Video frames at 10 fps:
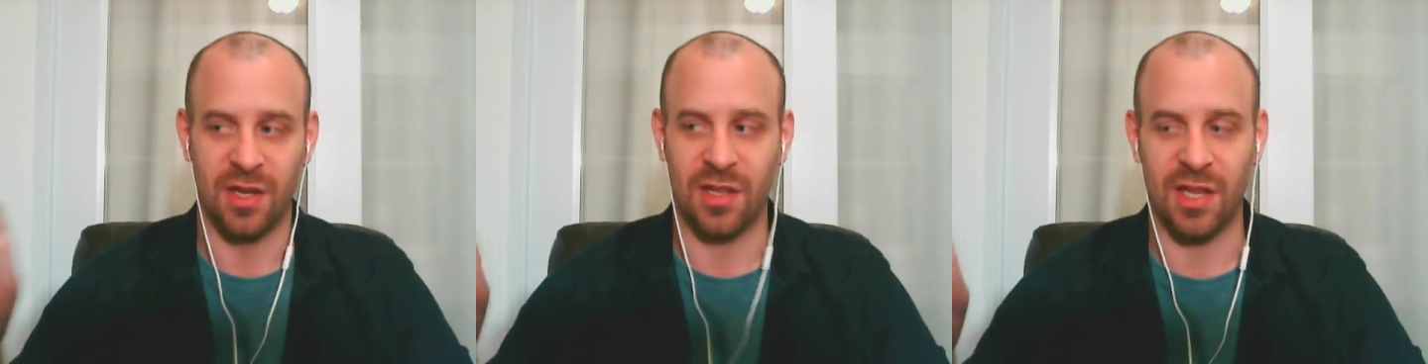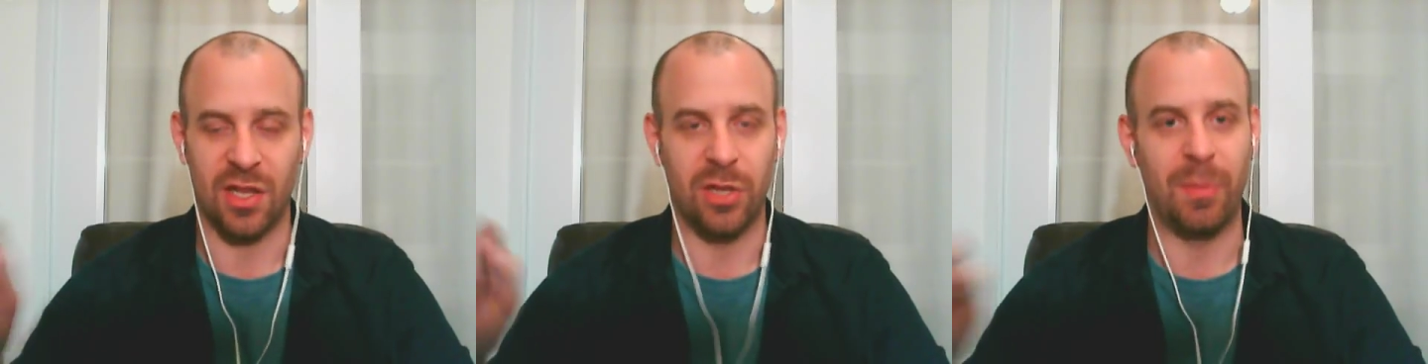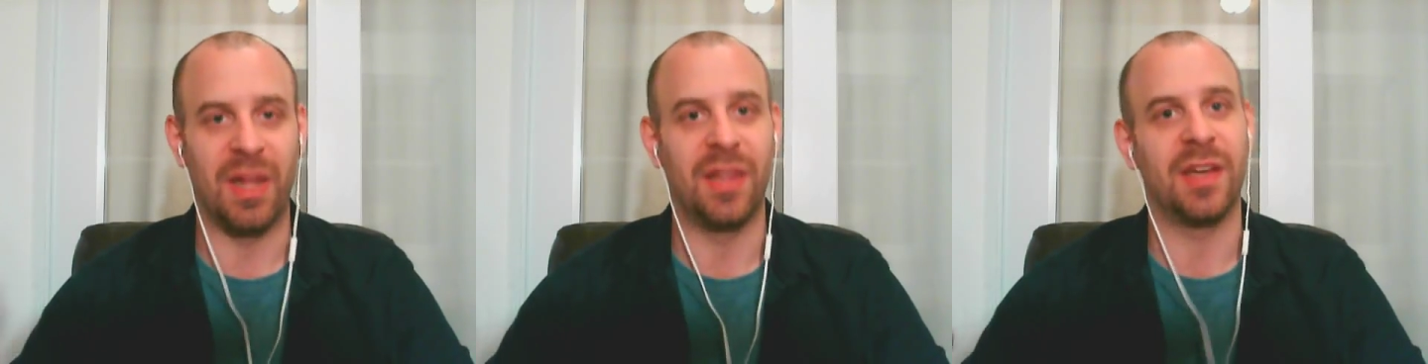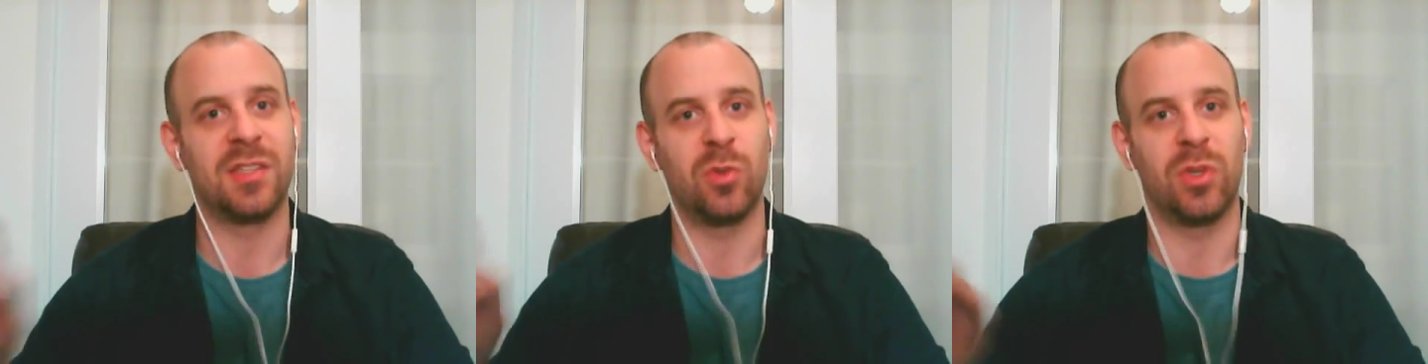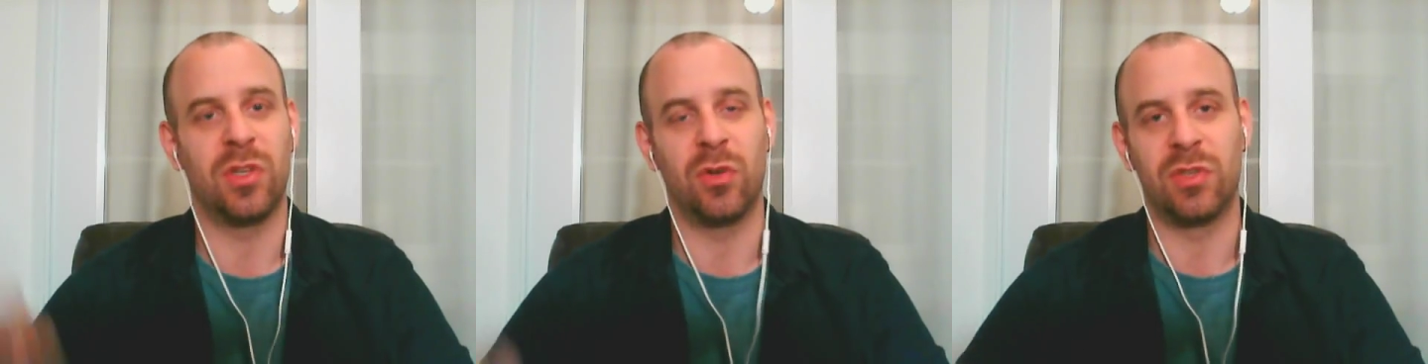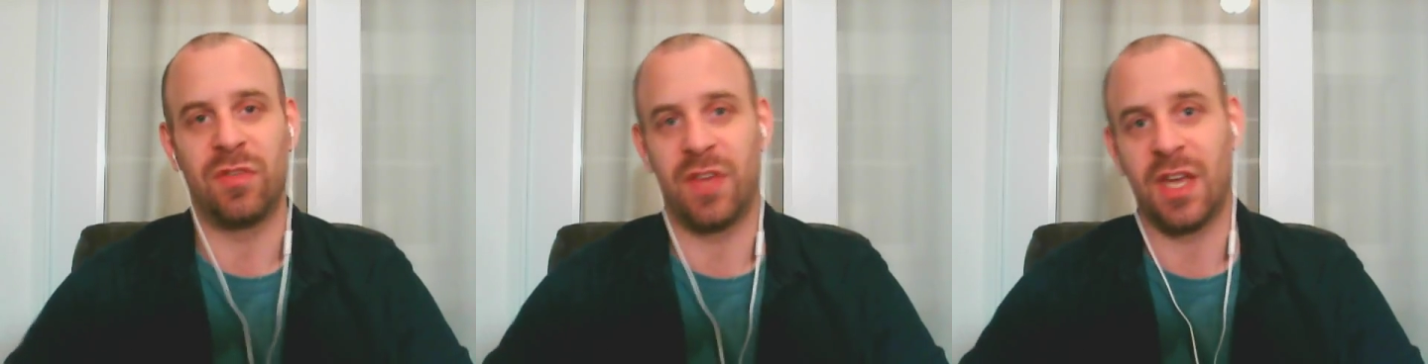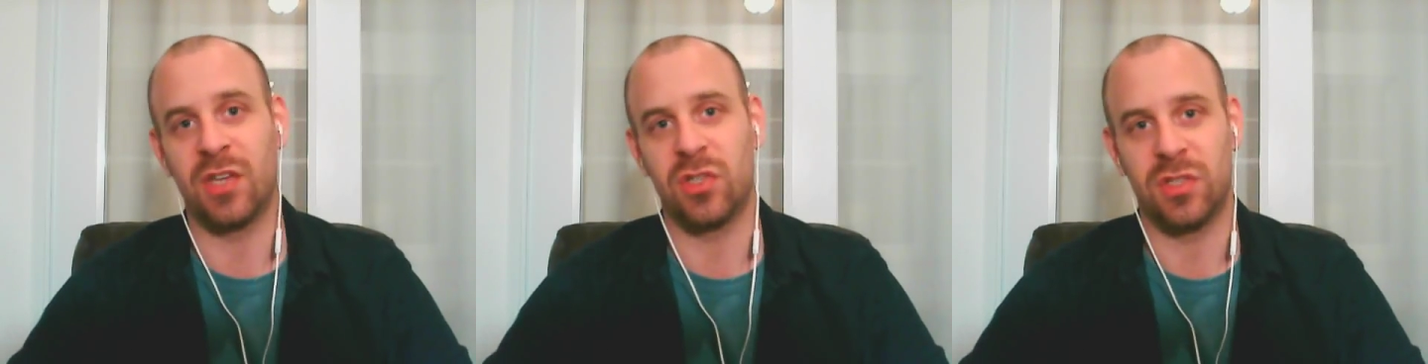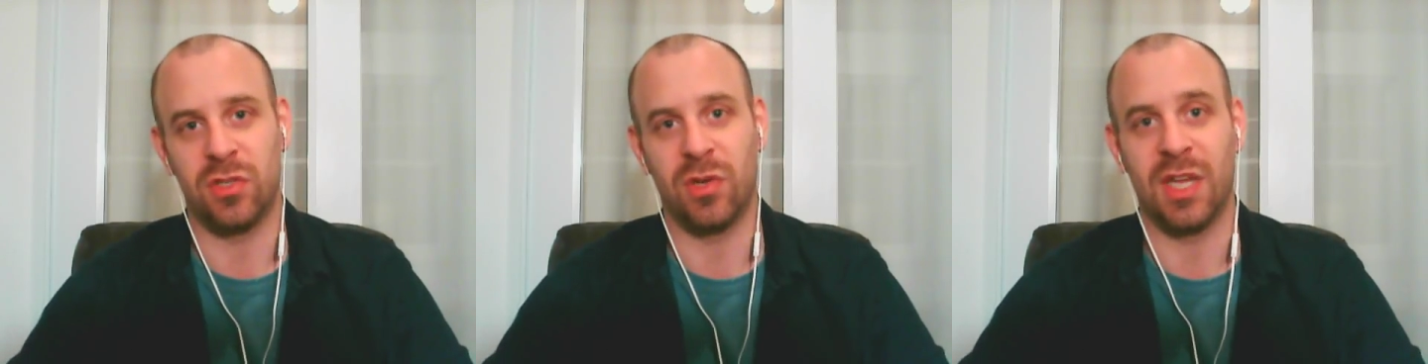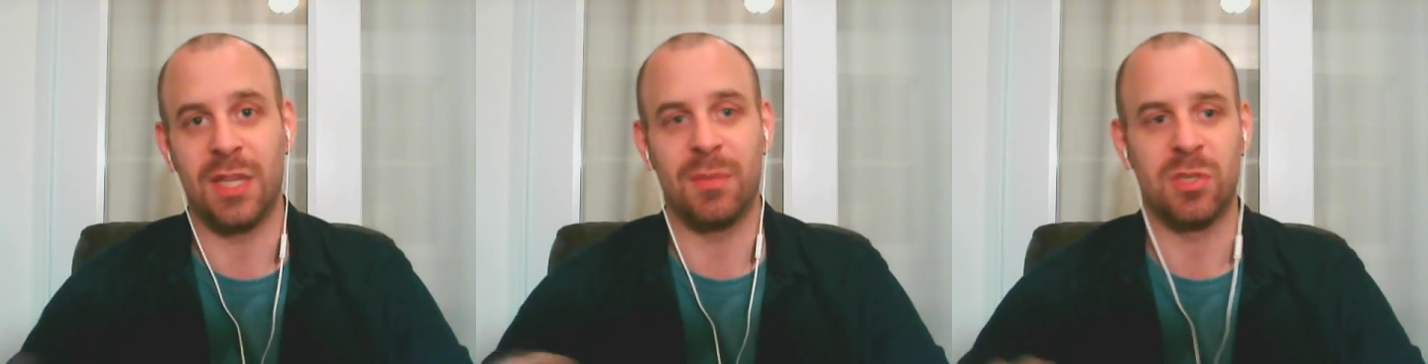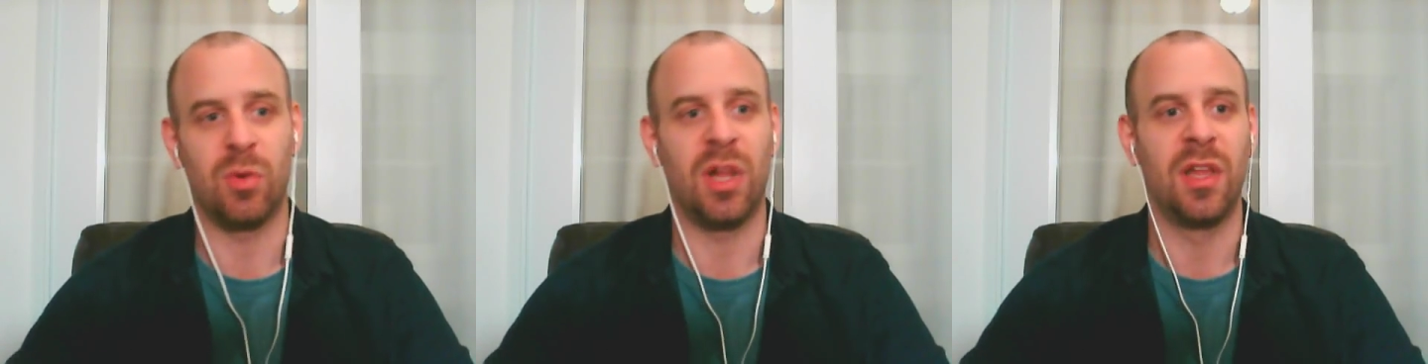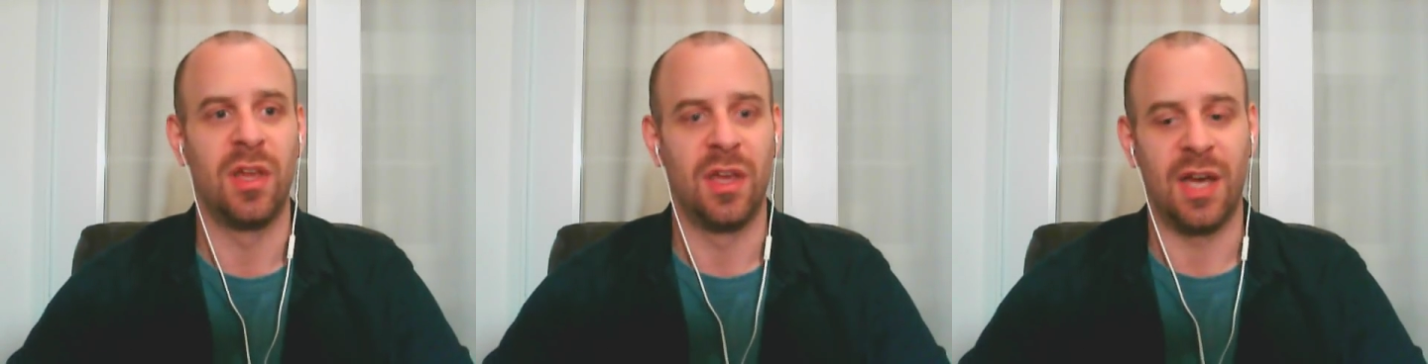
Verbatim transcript: Click on the bell next to it, the notifications, so you get them as well.